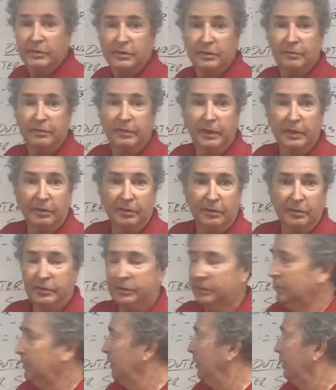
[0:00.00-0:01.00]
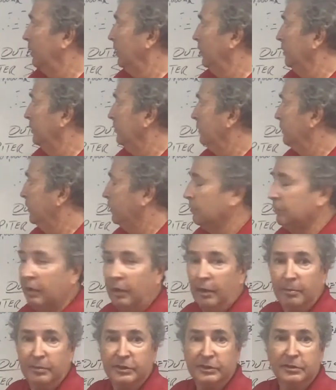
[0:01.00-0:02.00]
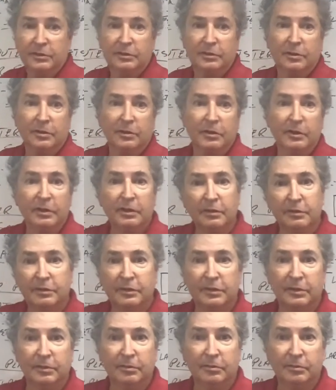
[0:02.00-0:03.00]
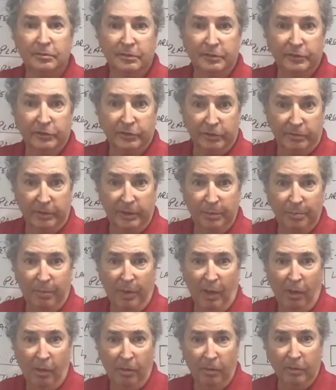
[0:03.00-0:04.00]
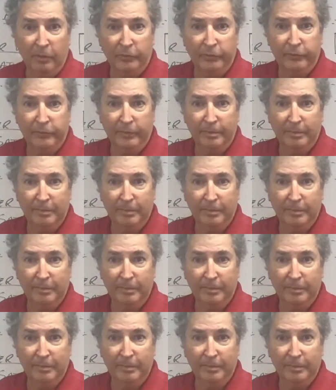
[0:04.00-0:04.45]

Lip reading: of years, the lumps turned into discrete balls.